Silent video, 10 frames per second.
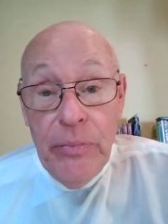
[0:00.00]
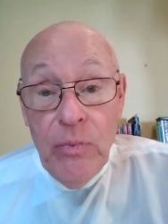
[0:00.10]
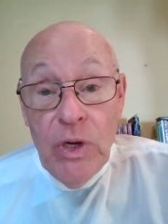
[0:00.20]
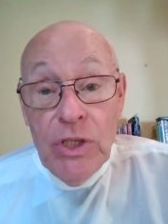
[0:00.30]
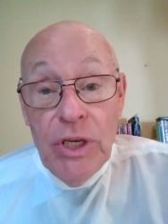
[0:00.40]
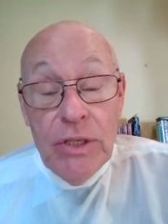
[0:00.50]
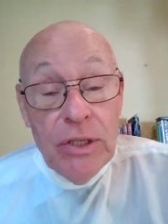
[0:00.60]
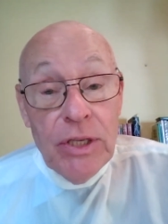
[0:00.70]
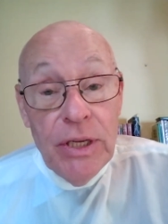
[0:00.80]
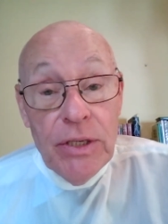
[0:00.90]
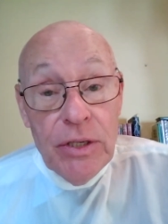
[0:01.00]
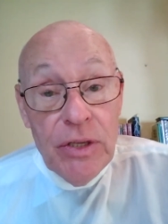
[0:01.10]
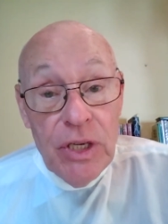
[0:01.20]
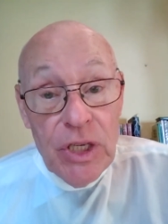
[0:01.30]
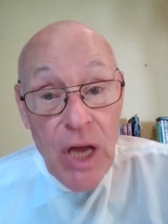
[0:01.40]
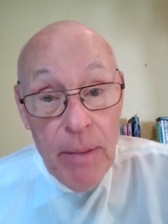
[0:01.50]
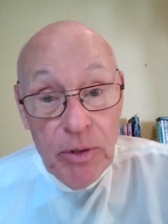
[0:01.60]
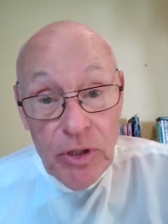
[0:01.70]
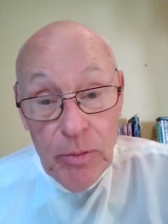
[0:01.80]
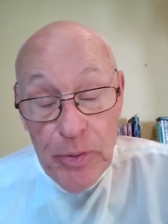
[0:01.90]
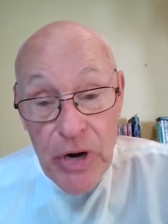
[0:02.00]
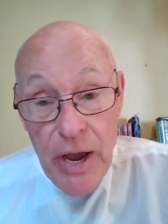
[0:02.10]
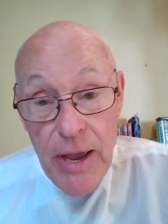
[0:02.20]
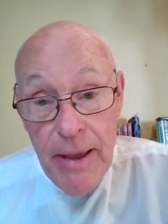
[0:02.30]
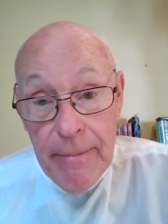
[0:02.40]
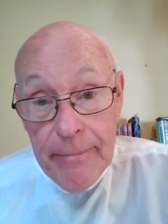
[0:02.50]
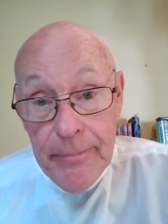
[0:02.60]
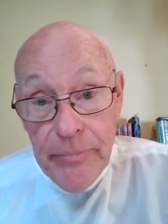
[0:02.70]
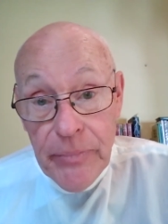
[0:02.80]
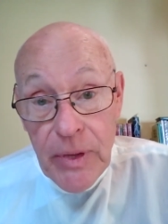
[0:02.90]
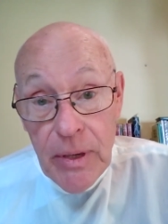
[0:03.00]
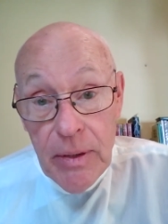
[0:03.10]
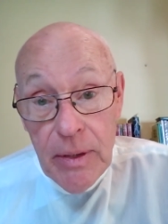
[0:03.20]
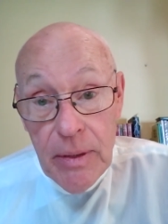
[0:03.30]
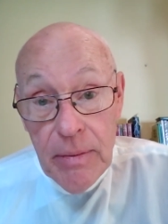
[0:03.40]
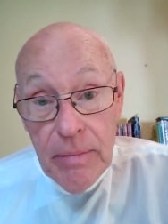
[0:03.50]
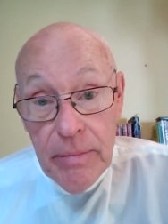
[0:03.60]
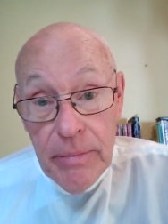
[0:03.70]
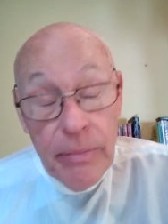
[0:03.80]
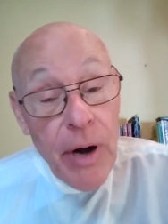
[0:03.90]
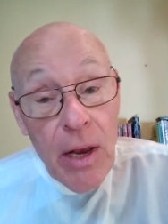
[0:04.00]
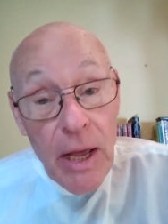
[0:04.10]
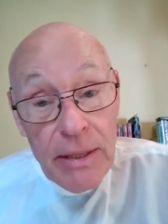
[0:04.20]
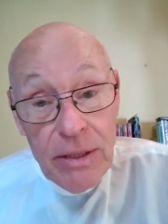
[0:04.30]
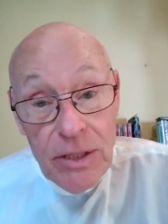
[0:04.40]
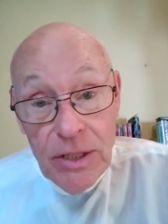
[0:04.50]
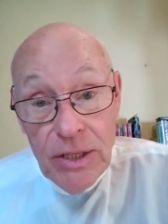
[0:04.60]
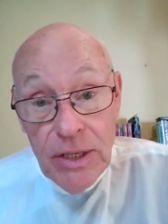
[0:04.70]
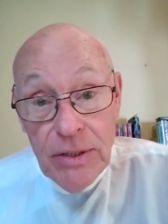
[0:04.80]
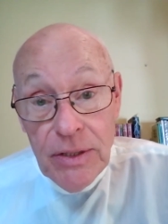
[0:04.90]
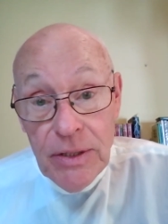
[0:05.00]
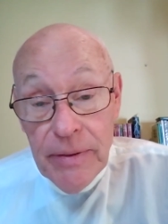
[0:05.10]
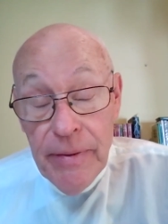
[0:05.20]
where Jesus teaches the disciples to pray like this, he says,